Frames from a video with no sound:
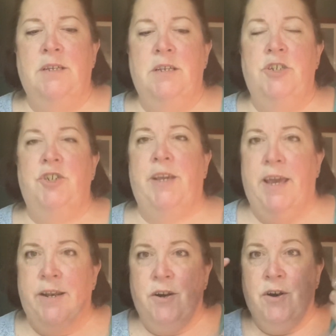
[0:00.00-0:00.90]
She
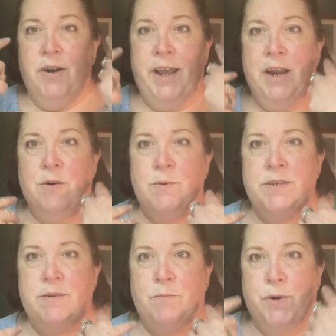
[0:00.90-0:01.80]
had, her hair was
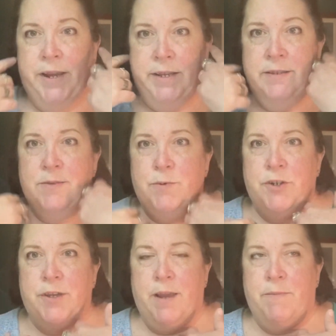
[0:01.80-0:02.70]
in braids,
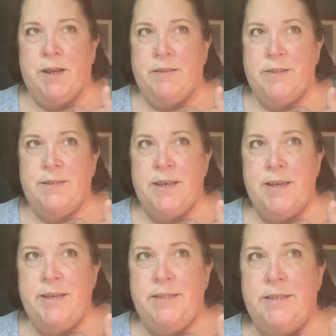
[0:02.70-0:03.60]
which came down the
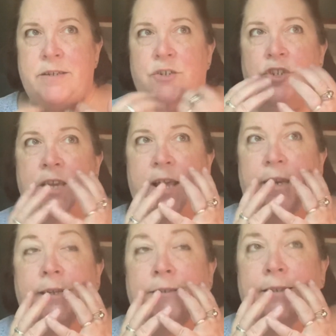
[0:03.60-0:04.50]
sides. She
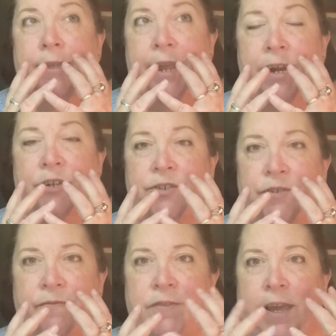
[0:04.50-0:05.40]
had layers
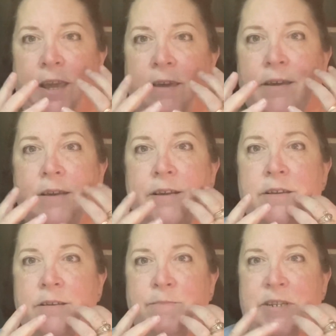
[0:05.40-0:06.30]
of like
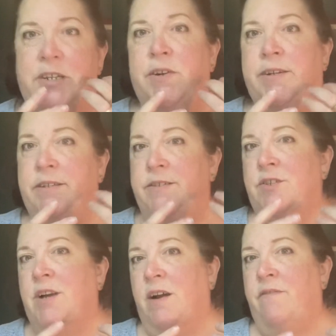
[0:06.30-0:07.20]
material and
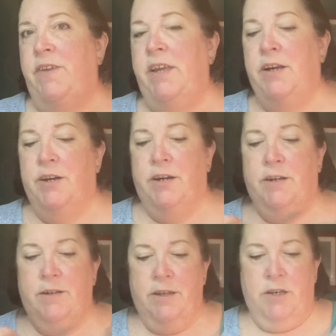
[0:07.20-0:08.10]
scarf here,
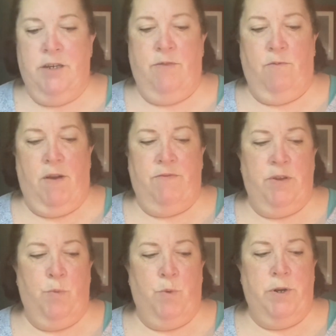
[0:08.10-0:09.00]

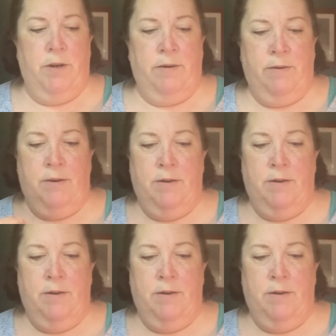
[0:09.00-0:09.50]
roughly wooden